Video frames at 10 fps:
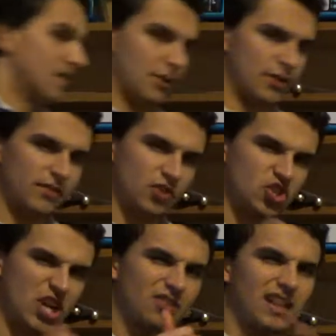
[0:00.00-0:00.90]
They were given
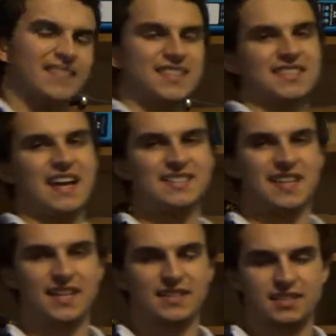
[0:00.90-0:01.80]
general
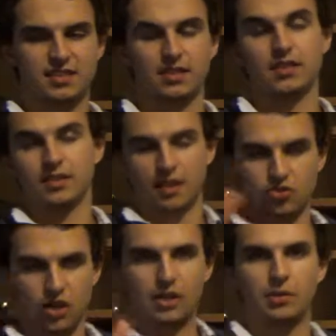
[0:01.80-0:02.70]
anaesthetics to, you know,
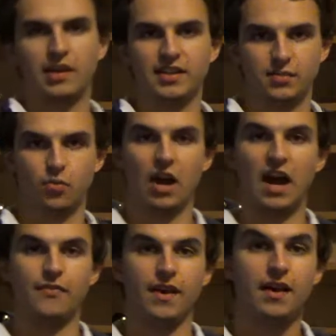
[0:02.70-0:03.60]
tranquilise them,
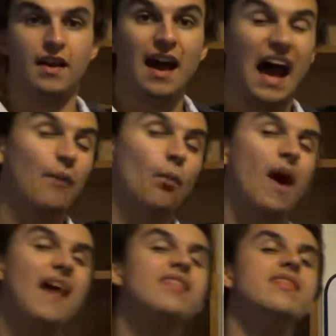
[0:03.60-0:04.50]
whatever. And
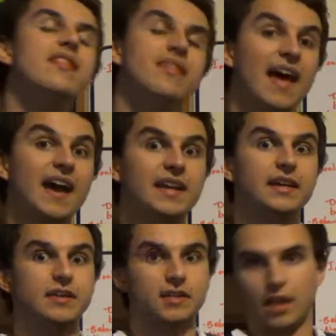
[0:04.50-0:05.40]
when they,
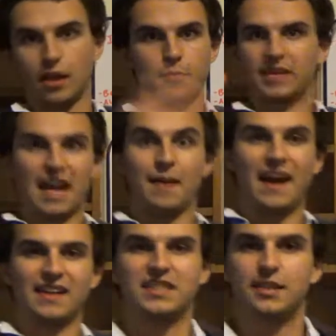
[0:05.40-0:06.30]
you know, became
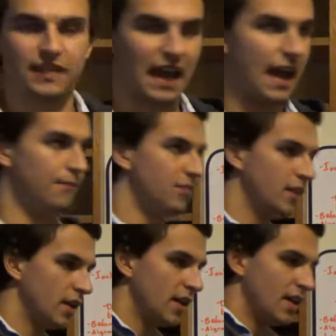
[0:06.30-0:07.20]
active again,
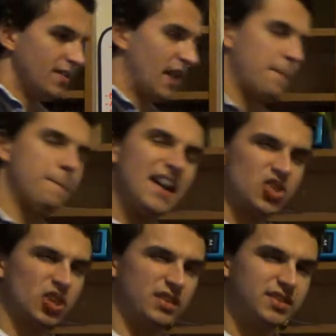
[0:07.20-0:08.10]
they
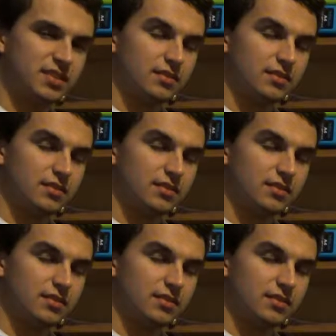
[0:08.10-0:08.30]
measured,